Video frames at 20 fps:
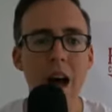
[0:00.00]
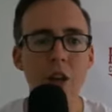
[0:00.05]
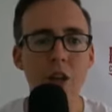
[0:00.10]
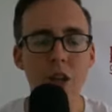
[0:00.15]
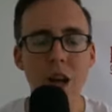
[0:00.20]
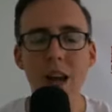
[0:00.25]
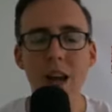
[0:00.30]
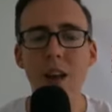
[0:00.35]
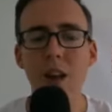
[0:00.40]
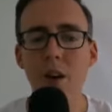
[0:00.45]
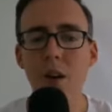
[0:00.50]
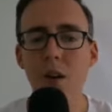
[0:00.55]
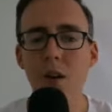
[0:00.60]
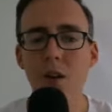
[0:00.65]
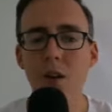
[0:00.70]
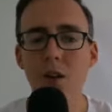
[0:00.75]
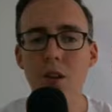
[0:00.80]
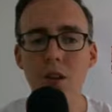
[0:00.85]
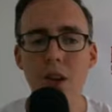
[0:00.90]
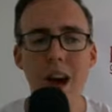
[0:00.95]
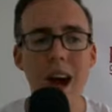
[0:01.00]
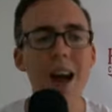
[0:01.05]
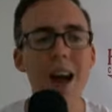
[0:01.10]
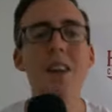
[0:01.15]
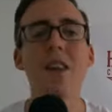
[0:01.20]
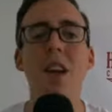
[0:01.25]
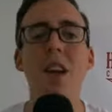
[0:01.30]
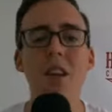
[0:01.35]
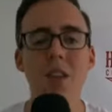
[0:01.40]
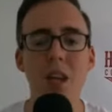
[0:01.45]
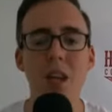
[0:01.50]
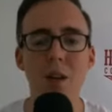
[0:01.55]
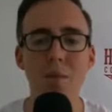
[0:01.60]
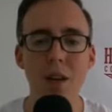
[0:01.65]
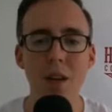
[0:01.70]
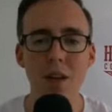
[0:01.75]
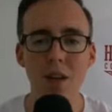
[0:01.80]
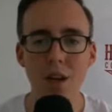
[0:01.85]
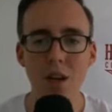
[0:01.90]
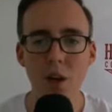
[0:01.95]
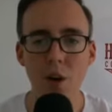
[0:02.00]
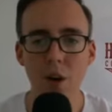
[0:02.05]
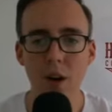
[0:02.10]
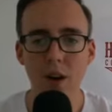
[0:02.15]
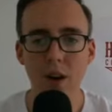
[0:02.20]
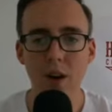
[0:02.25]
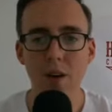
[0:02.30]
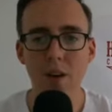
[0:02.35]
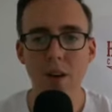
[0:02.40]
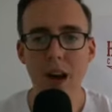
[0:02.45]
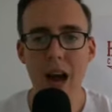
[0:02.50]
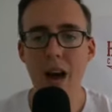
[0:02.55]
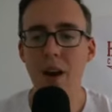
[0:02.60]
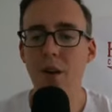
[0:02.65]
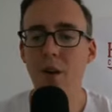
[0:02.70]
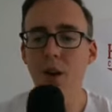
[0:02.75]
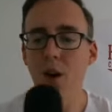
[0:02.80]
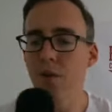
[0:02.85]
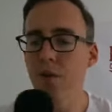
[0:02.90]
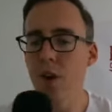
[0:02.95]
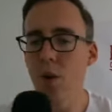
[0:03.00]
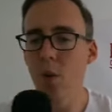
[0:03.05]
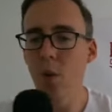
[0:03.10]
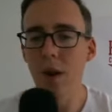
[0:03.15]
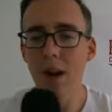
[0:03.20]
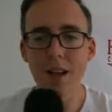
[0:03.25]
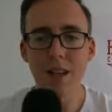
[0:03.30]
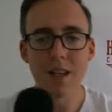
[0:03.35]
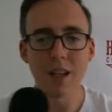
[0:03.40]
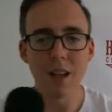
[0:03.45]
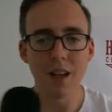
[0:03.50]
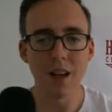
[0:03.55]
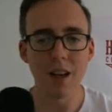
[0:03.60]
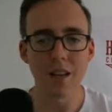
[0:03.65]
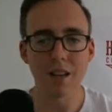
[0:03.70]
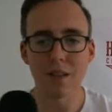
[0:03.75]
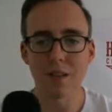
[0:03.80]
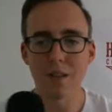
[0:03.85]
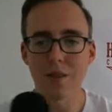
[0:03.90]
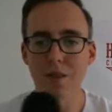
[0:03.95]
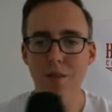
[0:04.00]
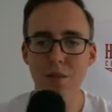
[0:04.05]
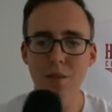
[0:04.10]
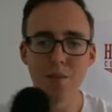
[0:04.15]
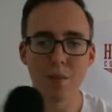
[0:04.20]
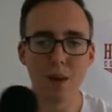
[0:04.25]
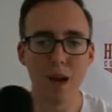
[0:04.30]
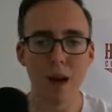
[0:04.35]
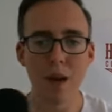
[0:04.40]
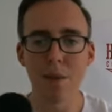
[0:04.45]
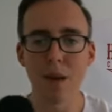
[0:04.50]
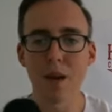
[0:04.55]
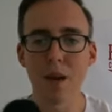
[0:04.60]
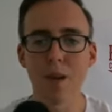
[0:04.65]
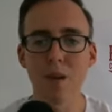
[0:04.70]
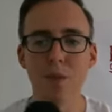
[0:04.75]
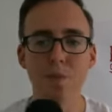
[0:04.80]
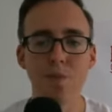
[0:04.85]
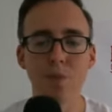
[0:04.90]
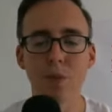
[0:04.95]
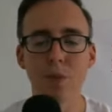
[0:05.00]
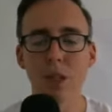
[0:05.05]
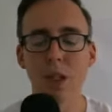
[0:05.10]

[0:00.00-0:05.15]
Jalen Hurts, I think, is going to be in New York. I don't know if he wins. A lot's got to be,